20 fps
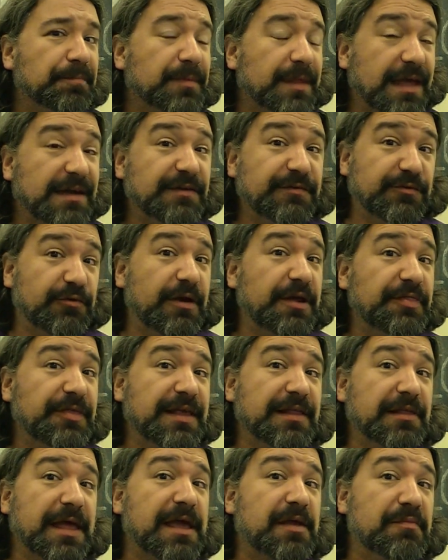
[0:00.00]
And if you're
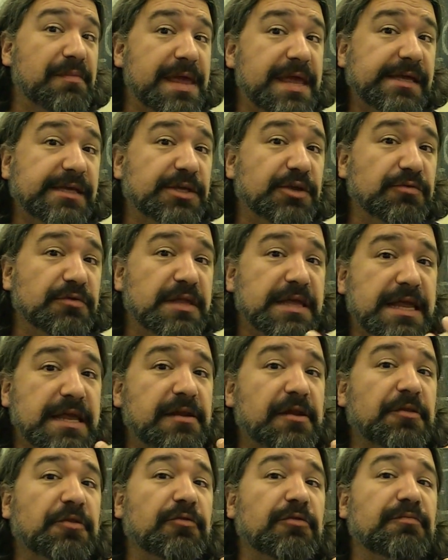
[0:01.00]
anything like me, you
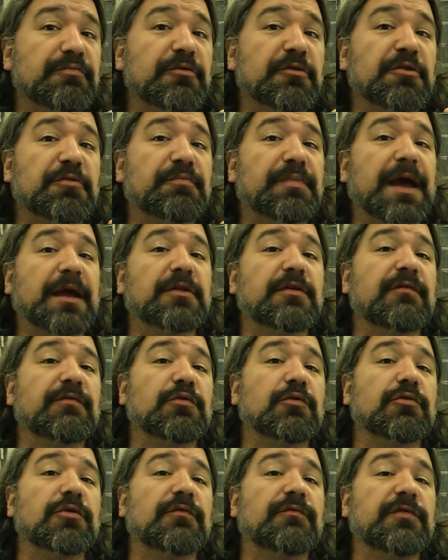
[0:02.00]
need a certain perspective
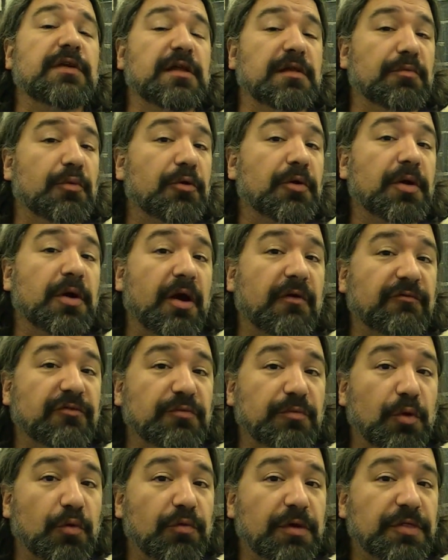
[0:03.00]
in order to feel more
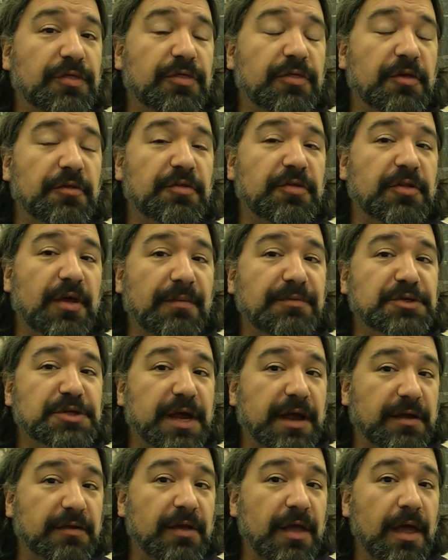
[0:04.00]
comfortable with the
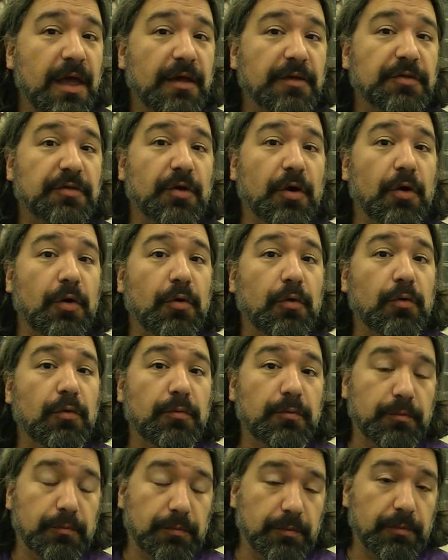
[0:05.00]
subject.
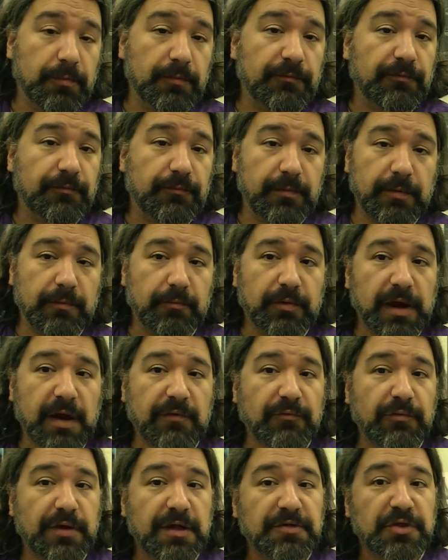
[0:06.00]
So,
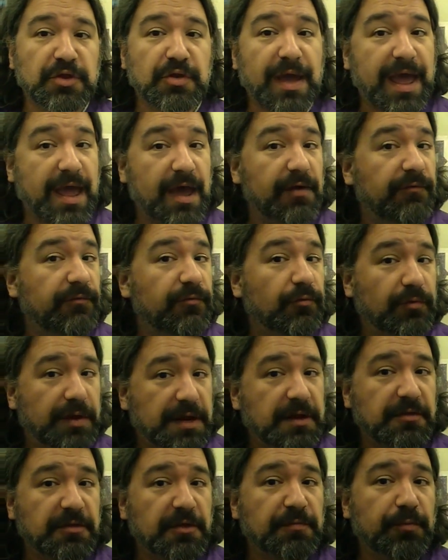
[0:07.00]
whatever reason you have for
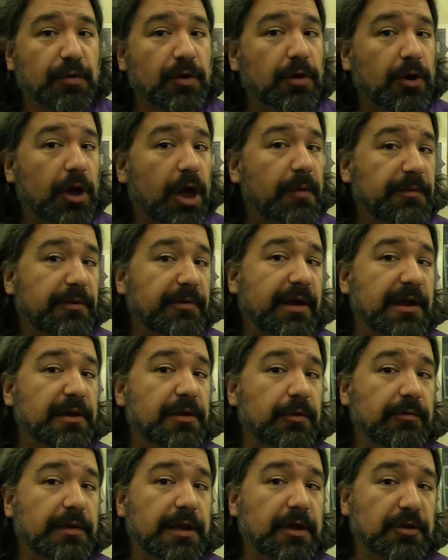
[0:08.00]
reading this book,
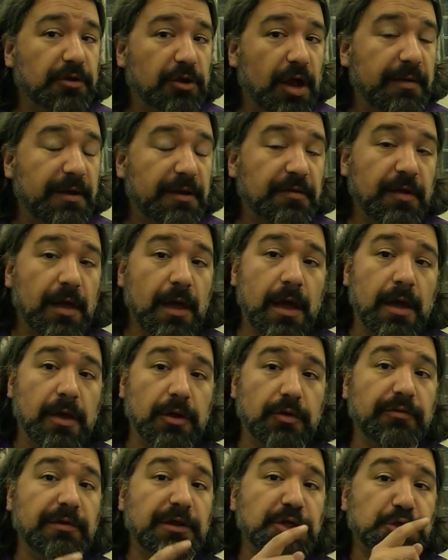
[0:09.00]
copyright or economics,
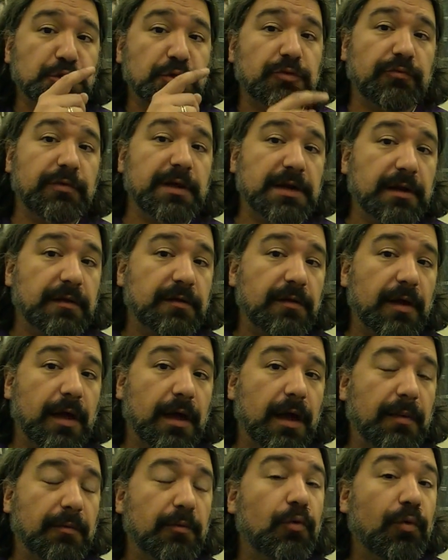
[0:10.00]
you really should read it.
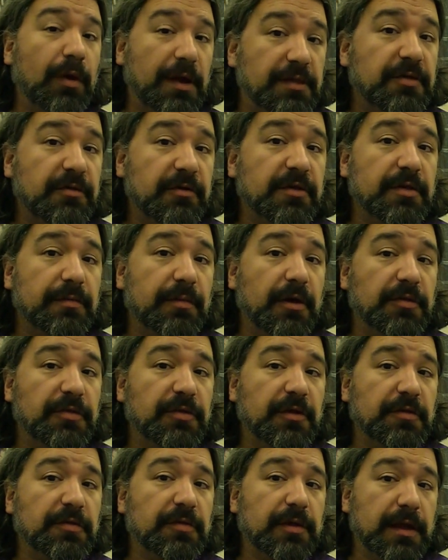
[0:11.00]
I'm quite serious about
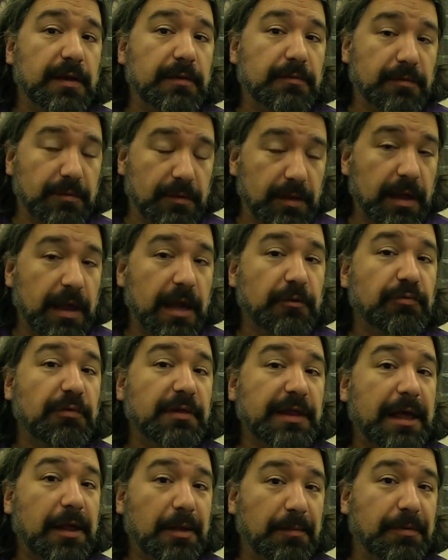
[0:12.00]
this. It
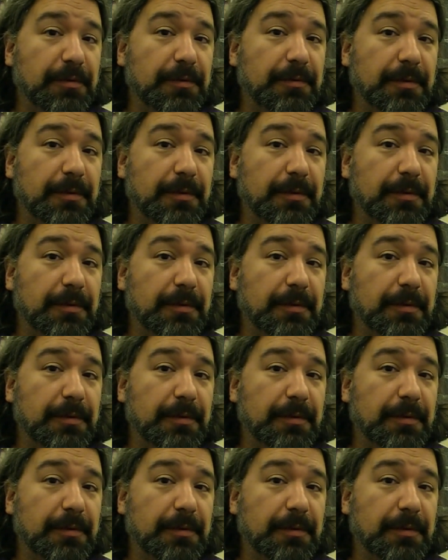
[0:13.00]
will help.